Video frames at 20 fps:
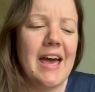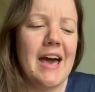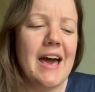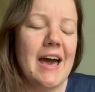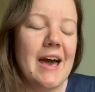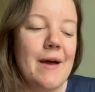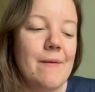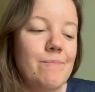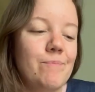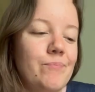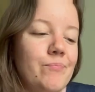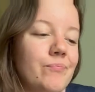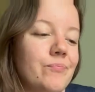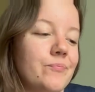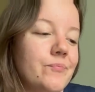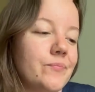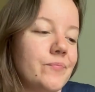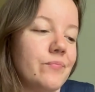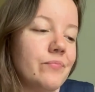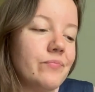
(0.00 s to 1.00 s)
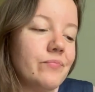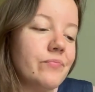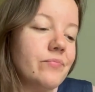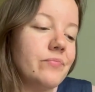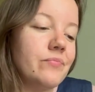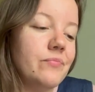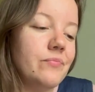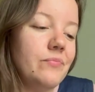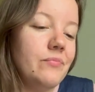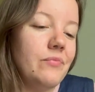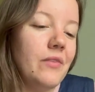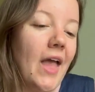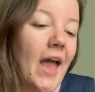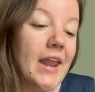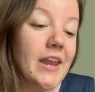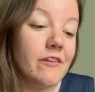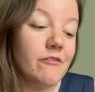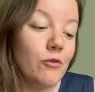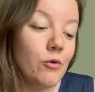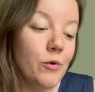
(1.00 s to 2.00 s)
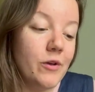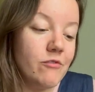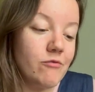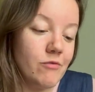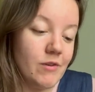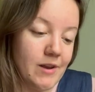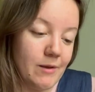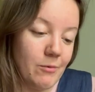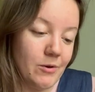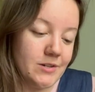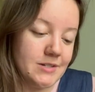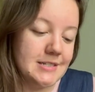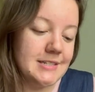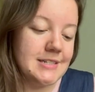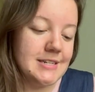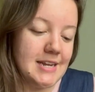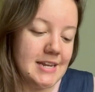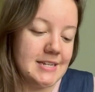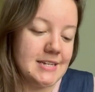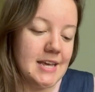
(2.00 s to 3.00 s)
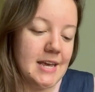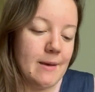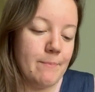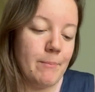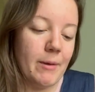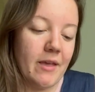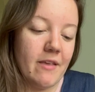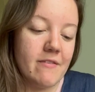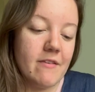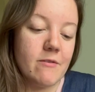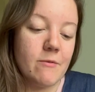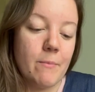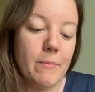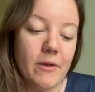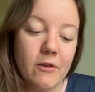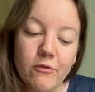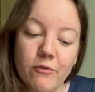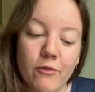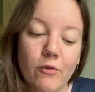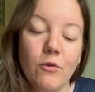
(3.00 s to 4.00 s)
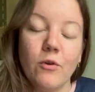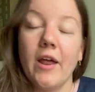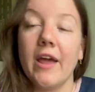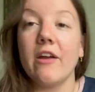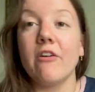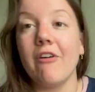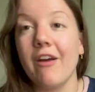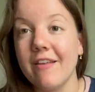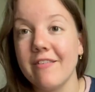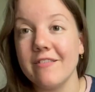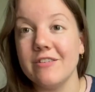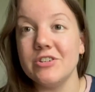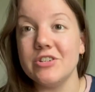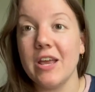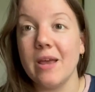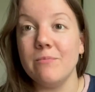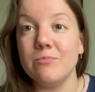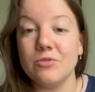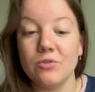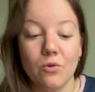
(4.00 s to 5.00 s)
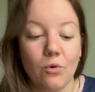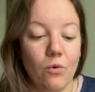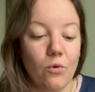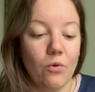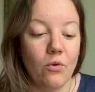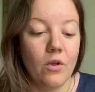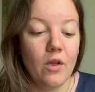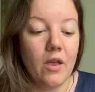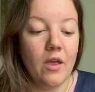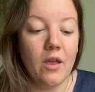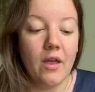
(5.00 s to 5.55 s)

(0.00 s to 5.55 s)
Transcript: And I've always really wanted to knit it because it's beautiful, like crescent shaped shawl,